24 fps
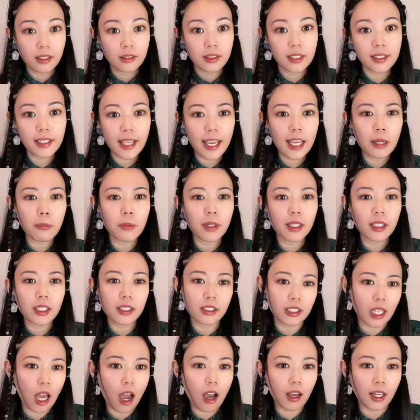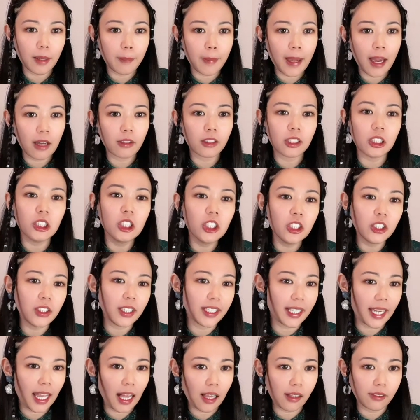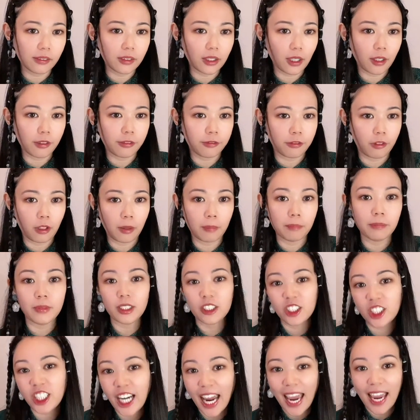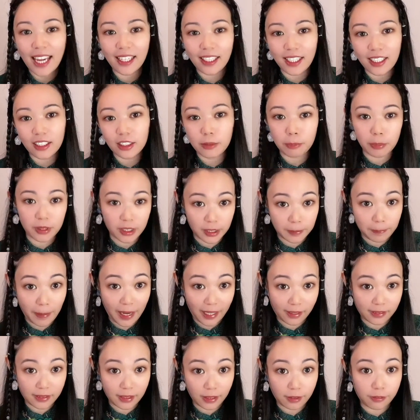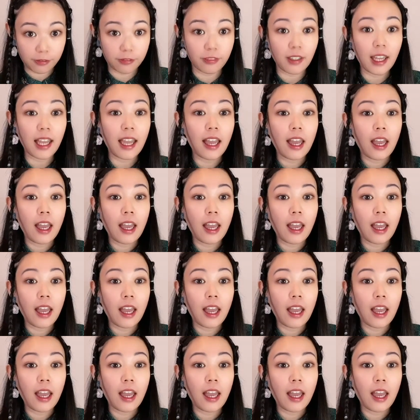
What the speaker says: Today we're going to talk about the lunar calendar from the Chinese perspective.